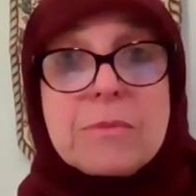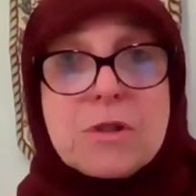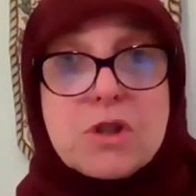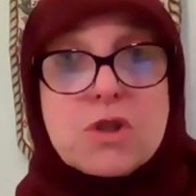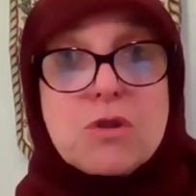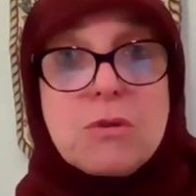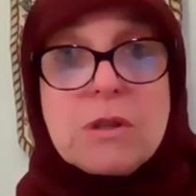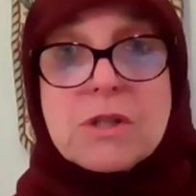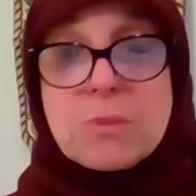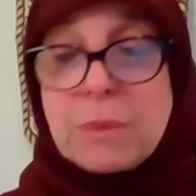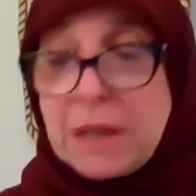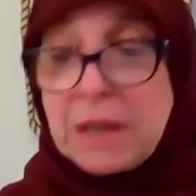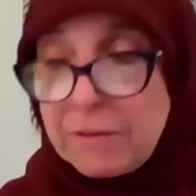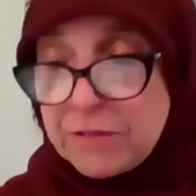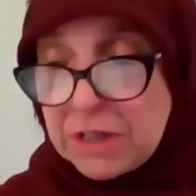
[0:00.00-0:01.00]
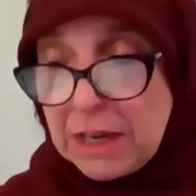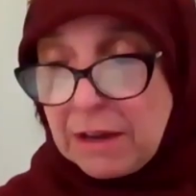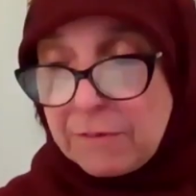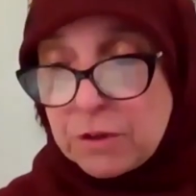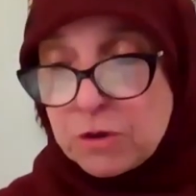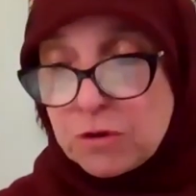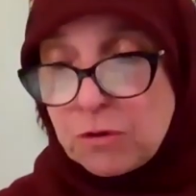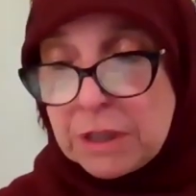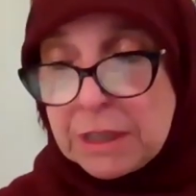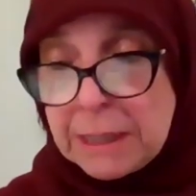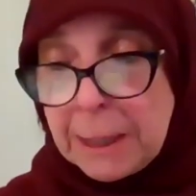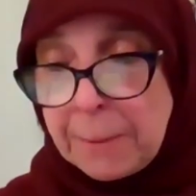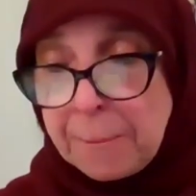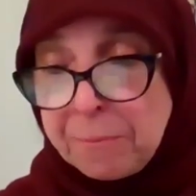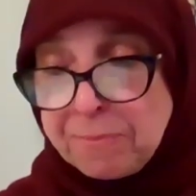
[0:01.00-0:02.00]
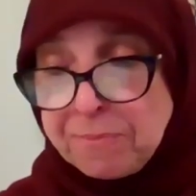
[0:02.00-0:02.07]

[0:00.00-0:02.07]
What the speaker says: Students would have to have the training.